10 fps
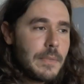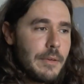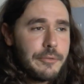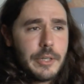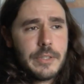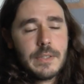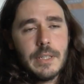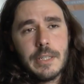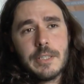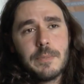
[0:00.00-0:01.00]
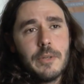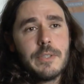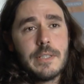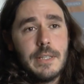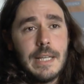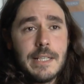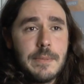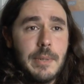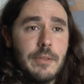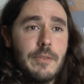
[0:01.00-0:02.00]
First, it exposes an
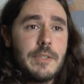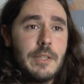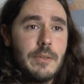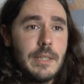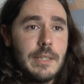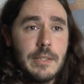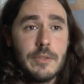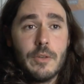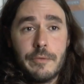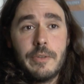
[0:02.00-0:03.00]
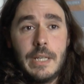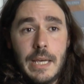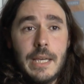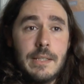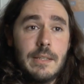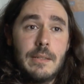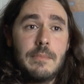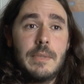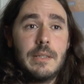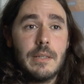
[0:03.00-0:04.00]
aspect of Ceuta that is often hidden
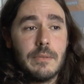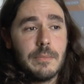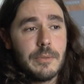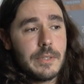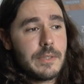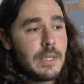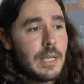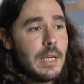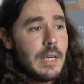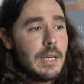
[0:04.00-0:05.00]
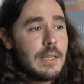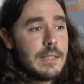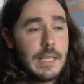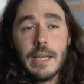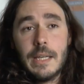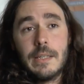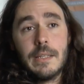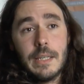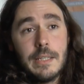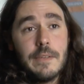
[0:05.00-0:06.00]
in media reports.
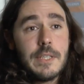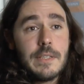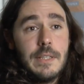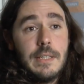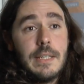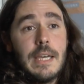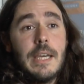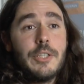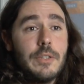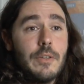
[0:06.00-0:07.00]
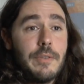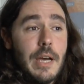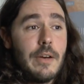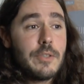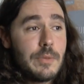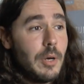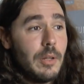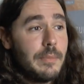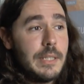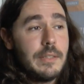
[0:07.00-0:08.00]
Second, it gives us an indication of how
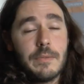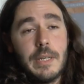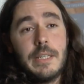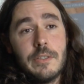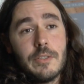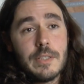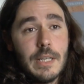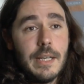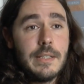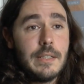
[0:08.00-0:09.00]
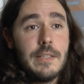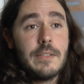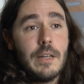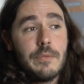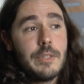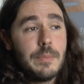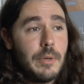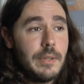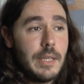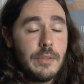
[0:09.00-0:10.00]
small Mediterranean societies are
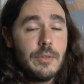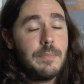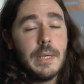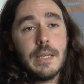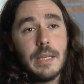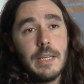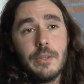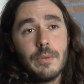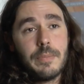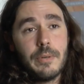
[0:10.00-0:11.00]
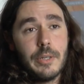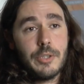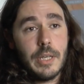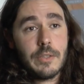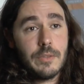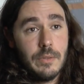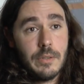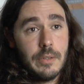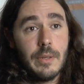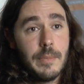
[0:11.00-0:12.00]
responding to big EU projects to
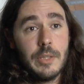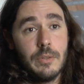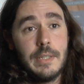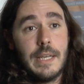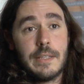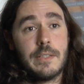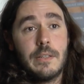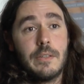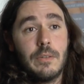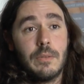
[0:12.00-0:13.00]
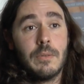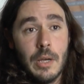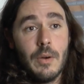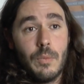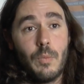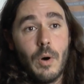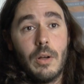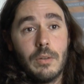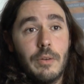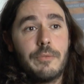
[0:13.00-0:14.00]
turn them into the external
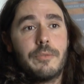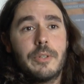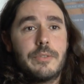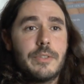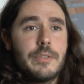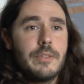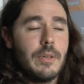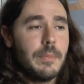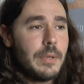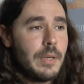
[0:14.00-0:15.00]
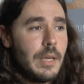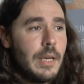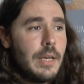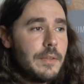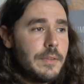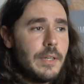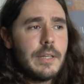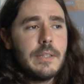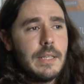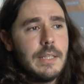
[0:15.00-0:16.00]
wall of Fortress Europe.
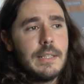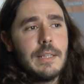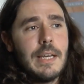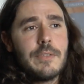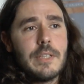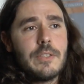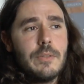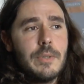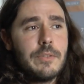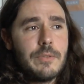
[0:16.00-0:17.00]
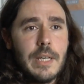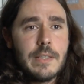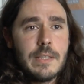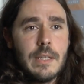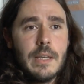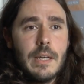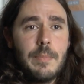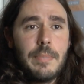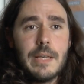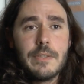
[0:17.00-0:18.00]
Third, it allows us to address a
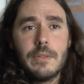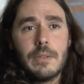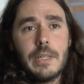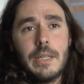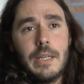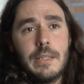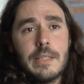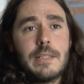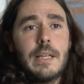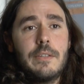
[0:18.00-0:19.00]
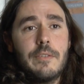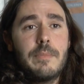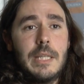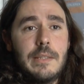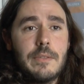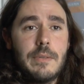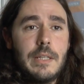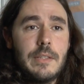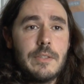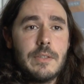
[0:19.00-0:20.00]
puzzle in the study of
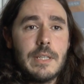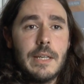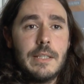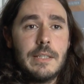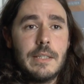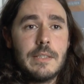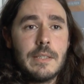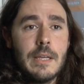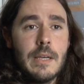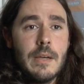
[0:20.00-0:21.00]
Mediterranean societies.